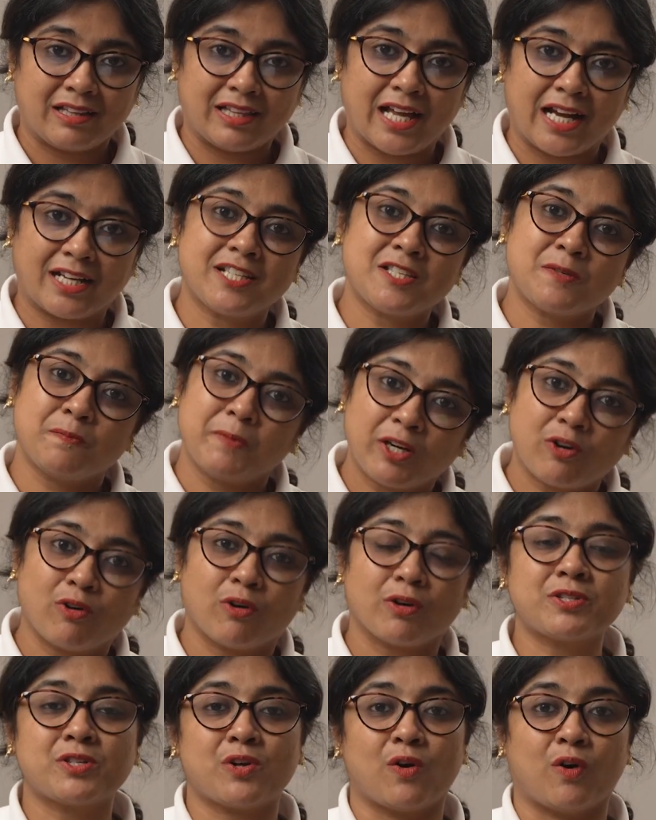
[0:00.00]
that is
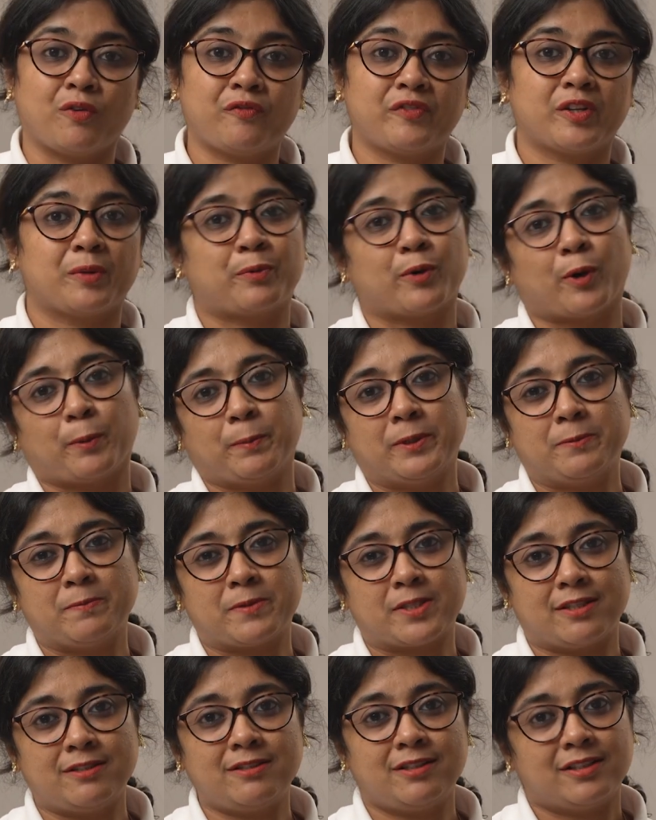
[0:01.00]
because of the
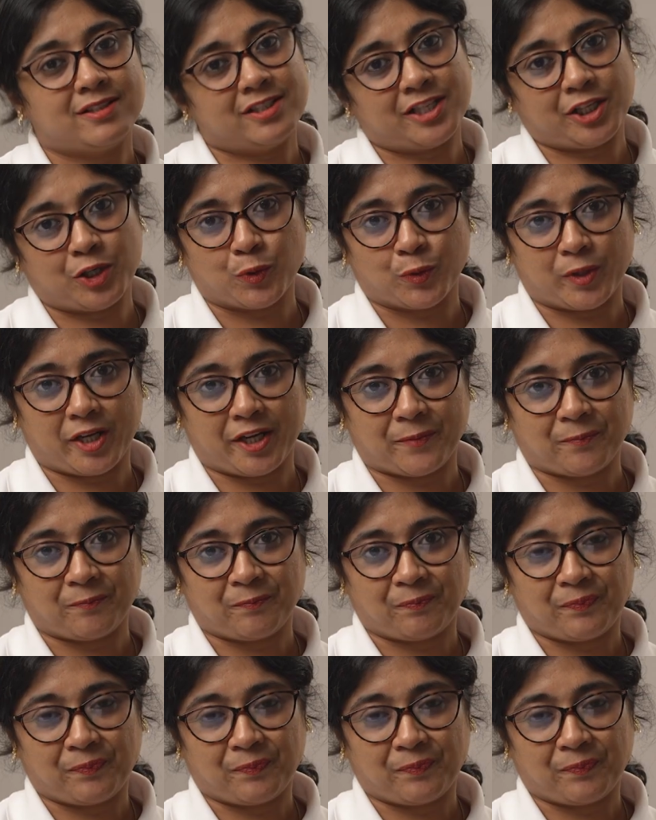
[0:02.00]
problems in decoding.